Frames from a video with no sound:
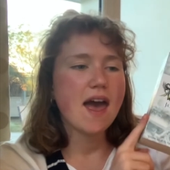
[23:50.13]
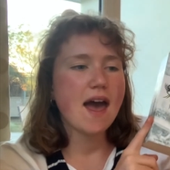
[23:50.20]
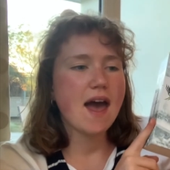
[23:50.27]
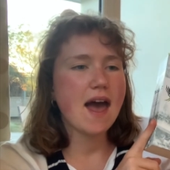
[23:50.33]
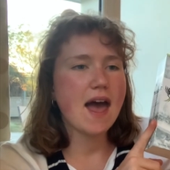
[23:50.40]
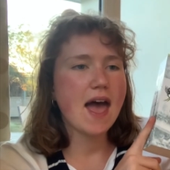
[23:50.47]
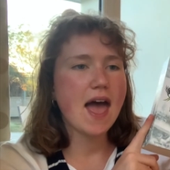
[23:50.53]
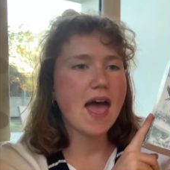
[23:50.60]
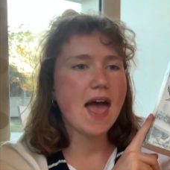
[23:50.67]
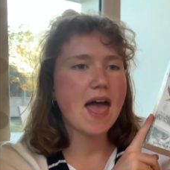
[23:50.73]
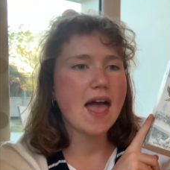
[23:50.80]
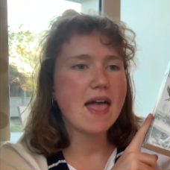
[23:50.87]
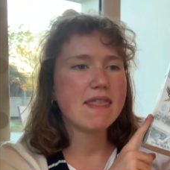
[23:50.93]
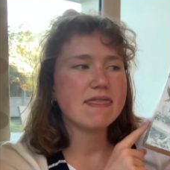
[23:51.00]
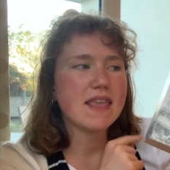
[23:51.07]

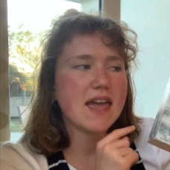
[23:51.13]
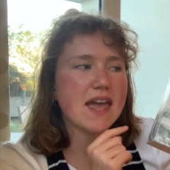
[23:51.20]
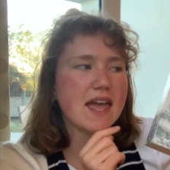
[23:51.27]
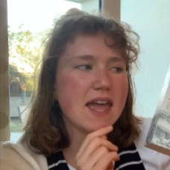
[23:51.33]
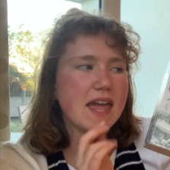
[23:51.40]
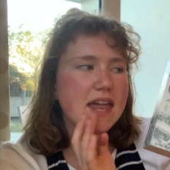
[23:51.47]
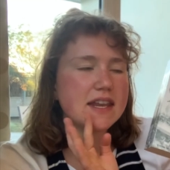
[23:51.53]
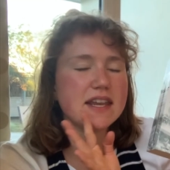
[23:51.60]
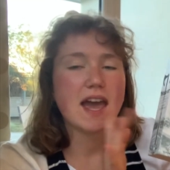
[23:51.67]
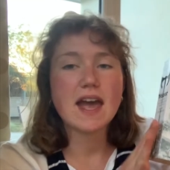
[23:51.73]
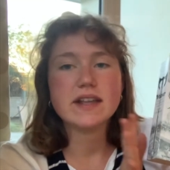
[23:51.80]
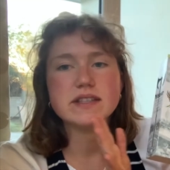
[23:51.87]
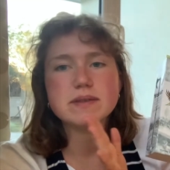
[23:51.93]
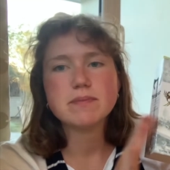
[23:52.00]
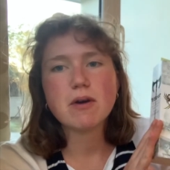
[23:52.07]
And then
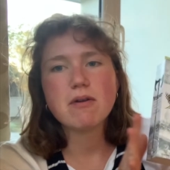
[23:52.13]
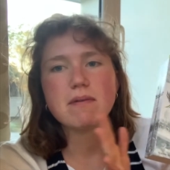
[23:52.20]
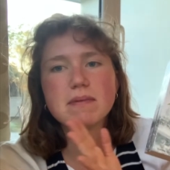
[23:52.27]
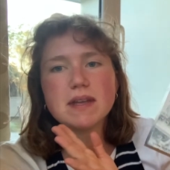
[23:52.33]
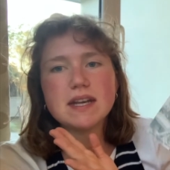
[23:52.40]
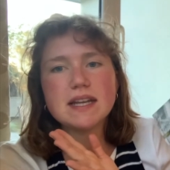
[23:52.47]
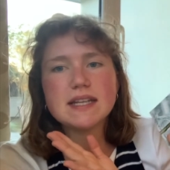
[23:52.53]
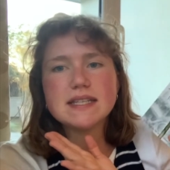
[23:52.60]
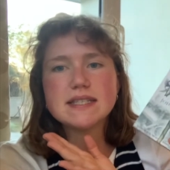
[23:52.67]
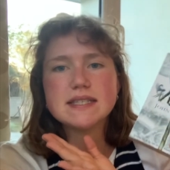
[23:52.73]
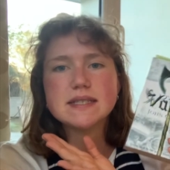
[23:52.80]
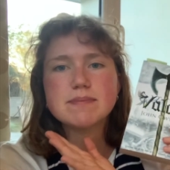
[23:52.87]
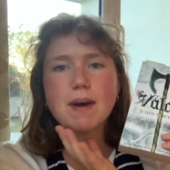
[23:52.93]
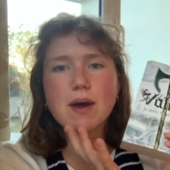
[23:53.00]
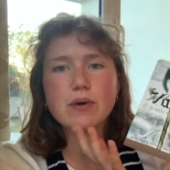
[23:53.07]
yeah, tomorrow I'm gonna
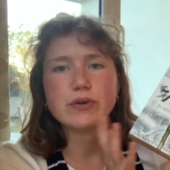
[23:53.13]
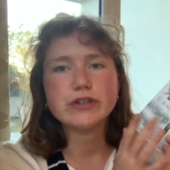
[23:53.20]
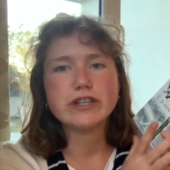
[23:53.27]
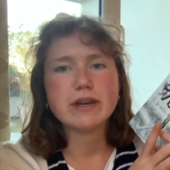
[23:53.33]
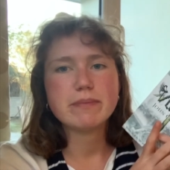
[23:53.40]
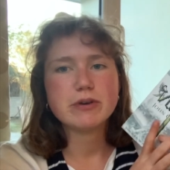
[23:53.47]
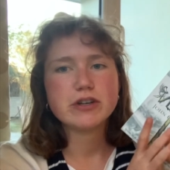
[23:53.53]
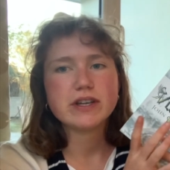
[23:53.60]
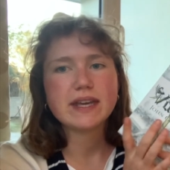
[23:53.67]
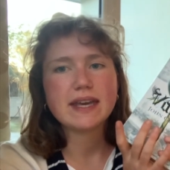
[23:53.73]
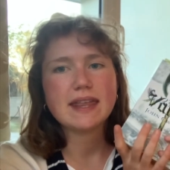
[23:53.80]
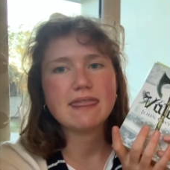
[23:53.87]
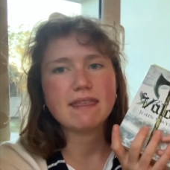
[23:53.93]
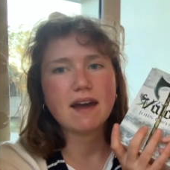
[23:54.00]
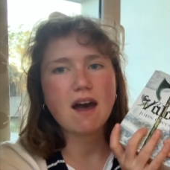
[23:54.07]
listen to my audiobook
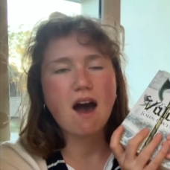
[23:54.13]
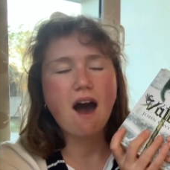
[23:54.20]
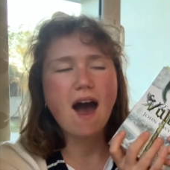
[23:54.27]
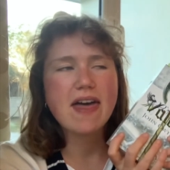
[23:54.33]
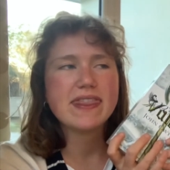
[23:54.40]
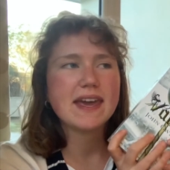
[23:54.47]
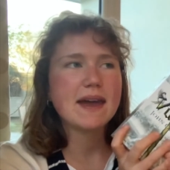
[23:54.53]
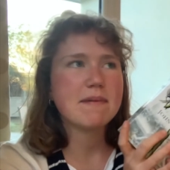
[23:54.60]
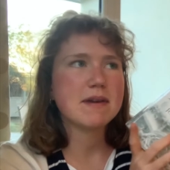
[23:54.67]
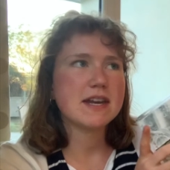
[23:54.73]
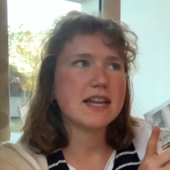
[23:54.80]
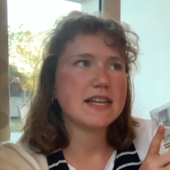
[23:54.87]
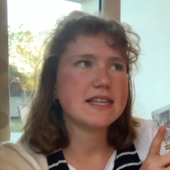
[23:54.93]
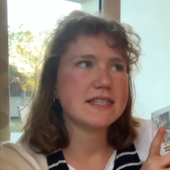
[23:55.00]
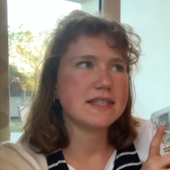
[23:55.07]
in the car. I think I'm
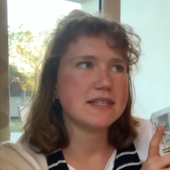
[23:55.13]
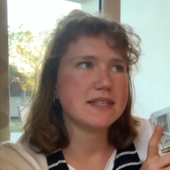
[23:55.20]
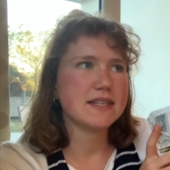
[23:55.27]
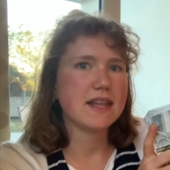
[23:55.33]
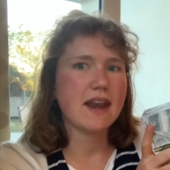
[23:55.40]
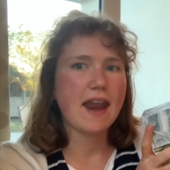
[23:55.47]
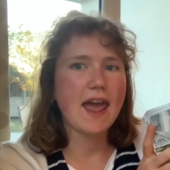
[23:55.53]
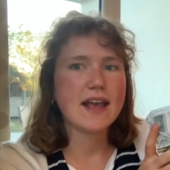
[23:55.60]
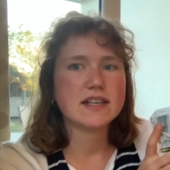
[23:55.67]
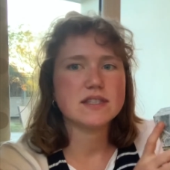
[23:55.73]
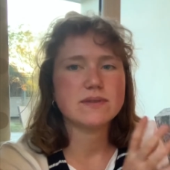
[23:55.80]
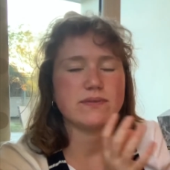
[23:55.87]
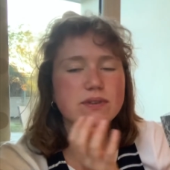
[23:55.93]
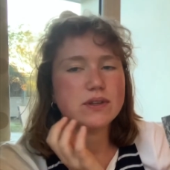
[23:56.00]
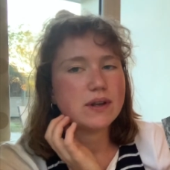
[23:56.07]
gonna listen to the
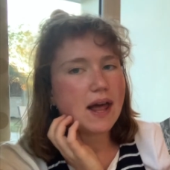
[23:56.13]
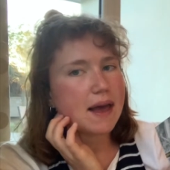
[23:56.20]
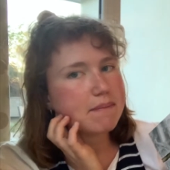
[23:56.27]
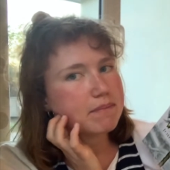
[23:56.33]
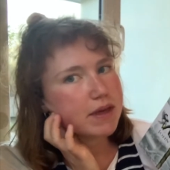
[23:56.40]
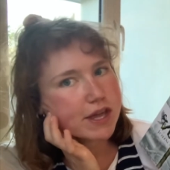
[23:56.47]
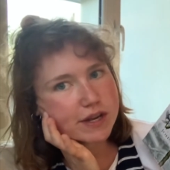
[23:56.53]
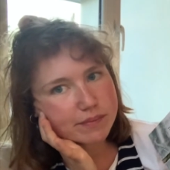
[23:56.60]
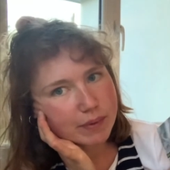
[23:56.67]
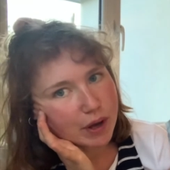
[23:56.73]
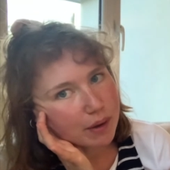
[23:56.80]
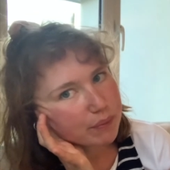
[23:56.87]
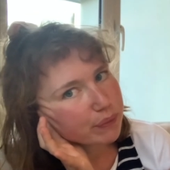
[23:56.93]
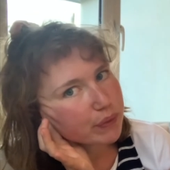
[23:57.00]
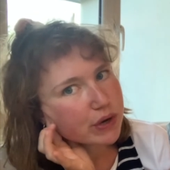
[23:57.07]
next few like
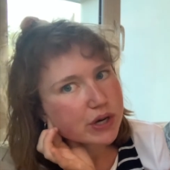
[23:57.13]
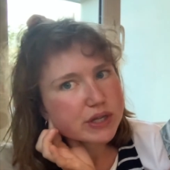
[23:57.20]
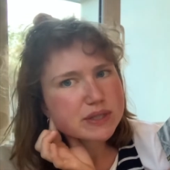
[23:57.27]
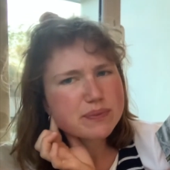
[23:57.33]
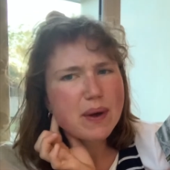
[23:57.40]
Murderbot books.